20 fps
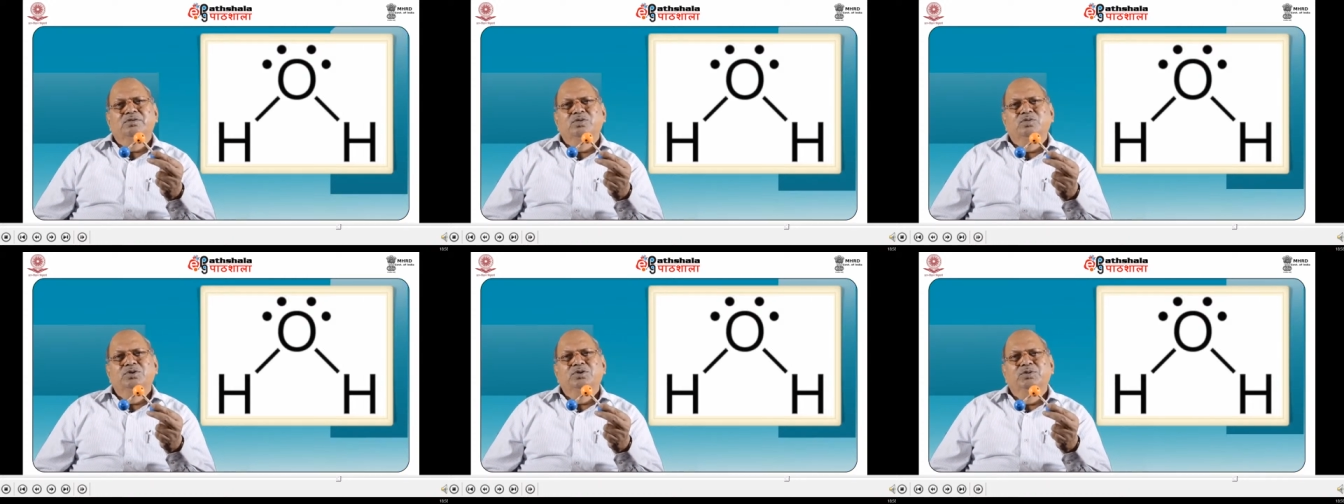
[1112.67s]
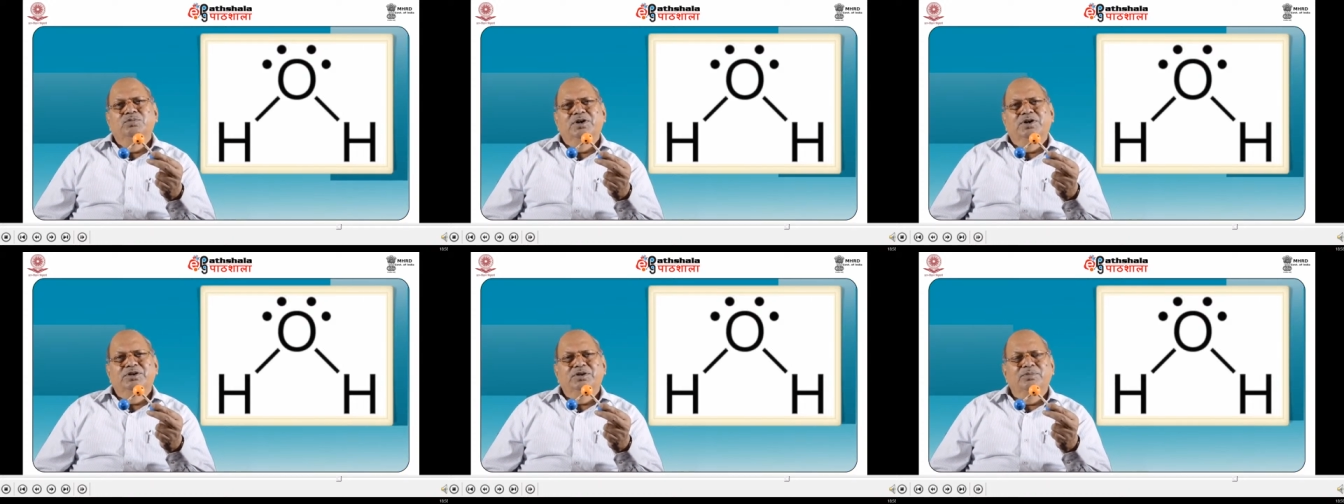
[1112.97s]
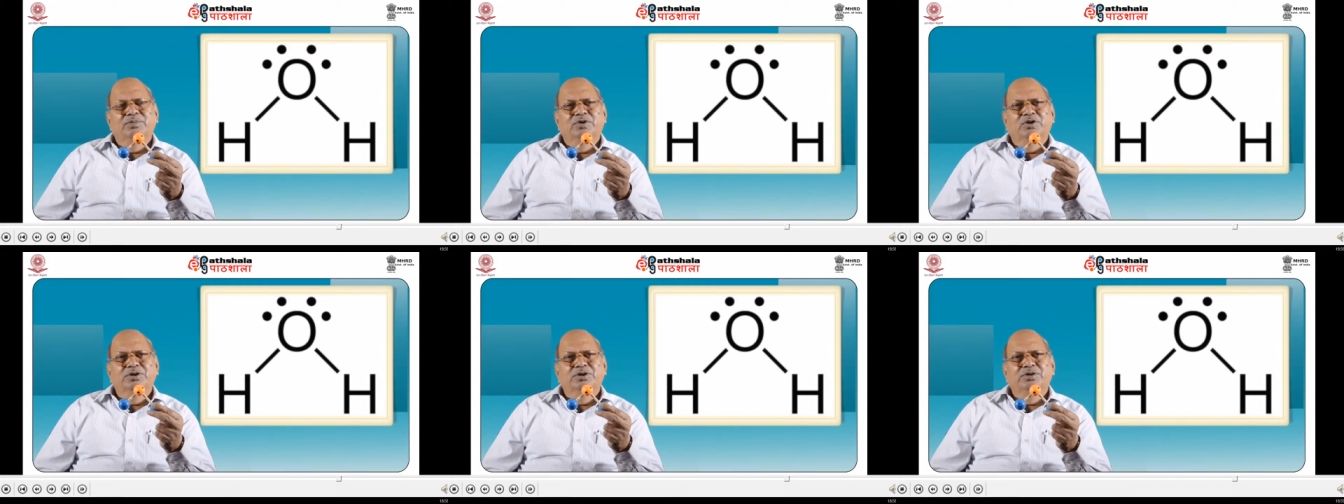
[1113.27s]
to the
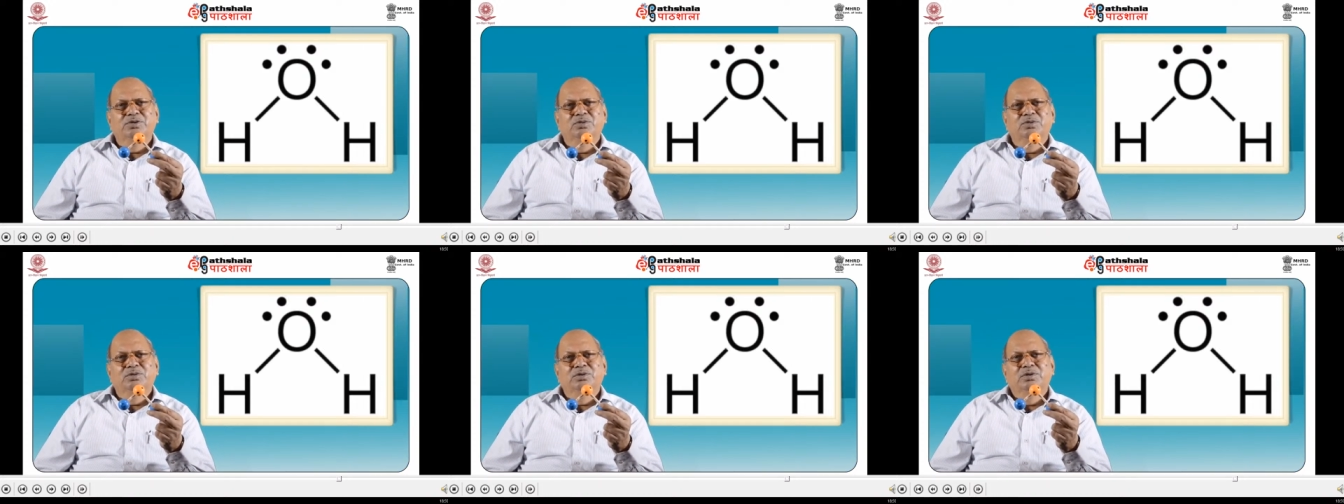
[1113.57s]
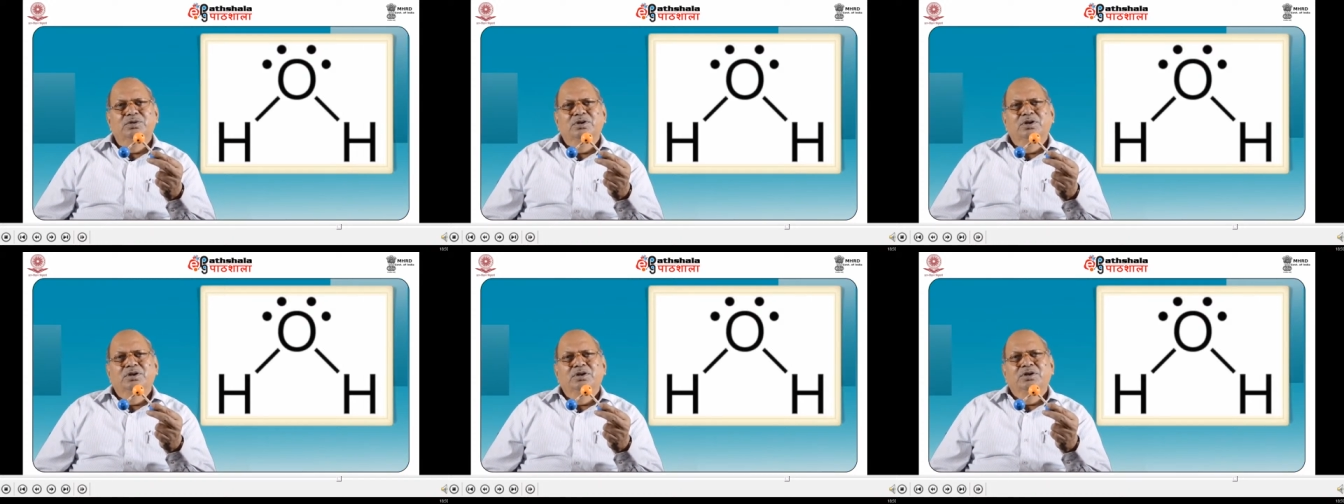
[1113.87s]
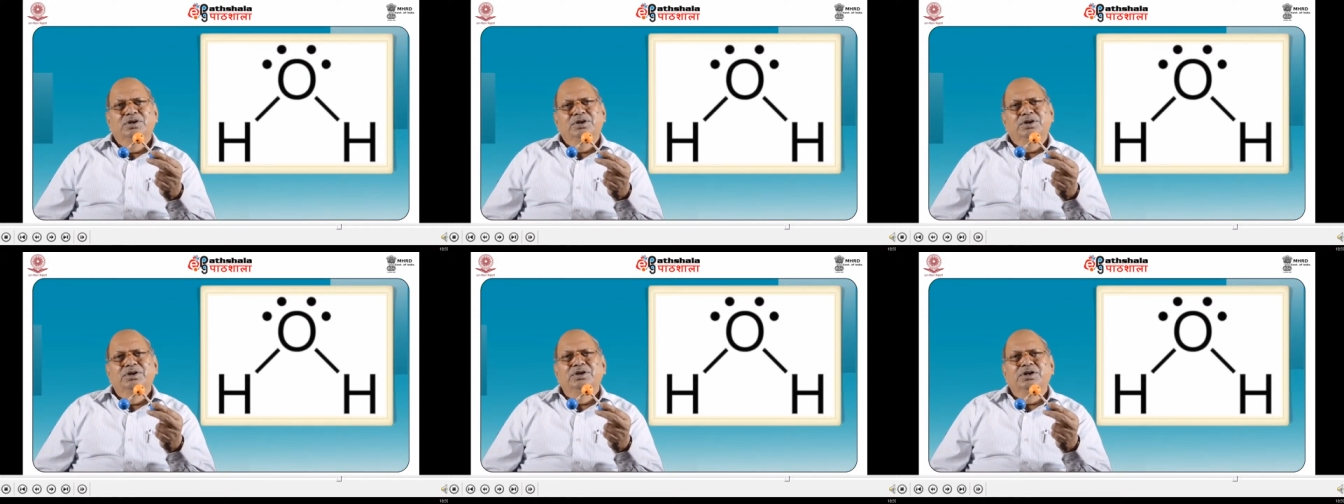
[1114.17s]
water molecule.
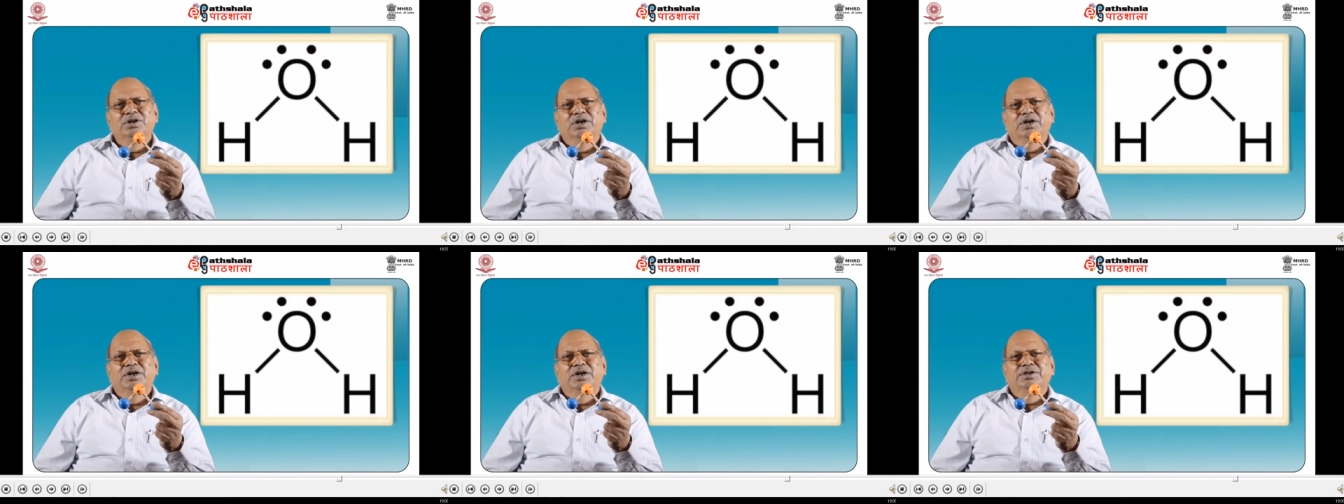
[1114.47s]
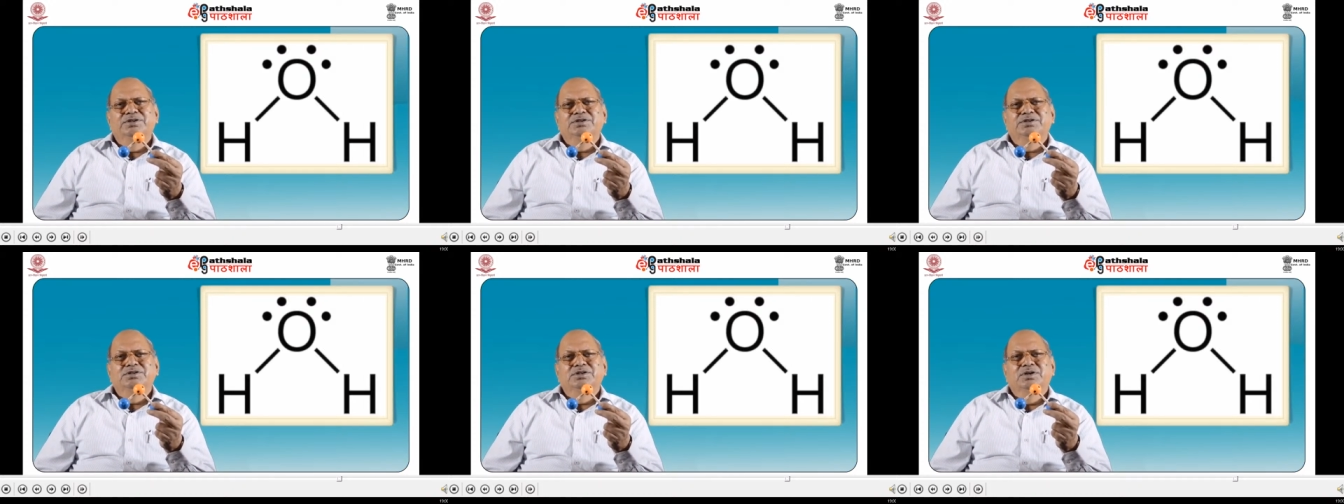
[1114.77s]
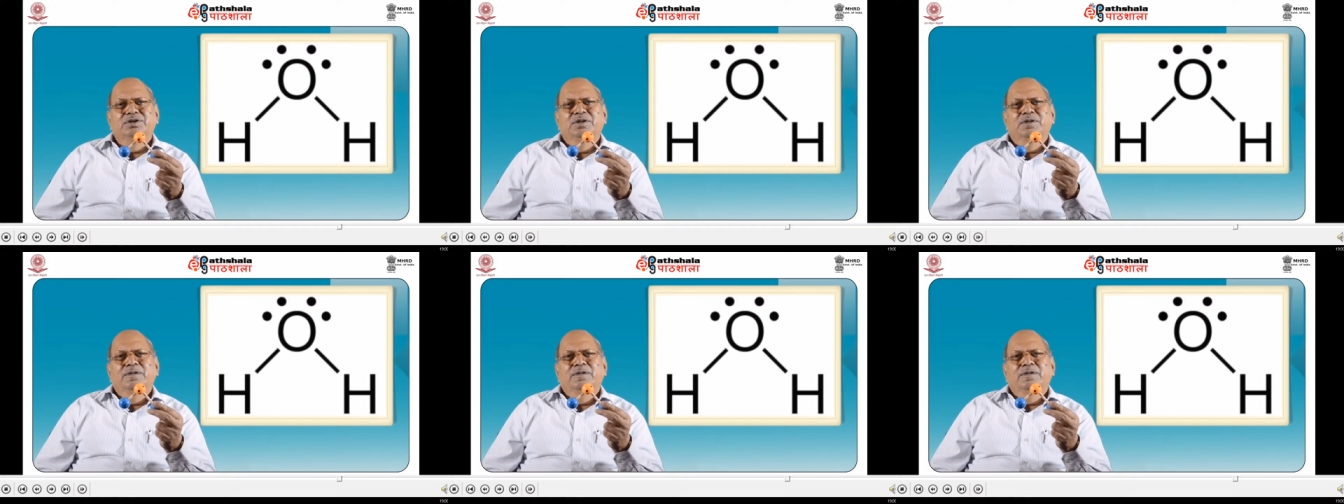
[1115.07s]
It has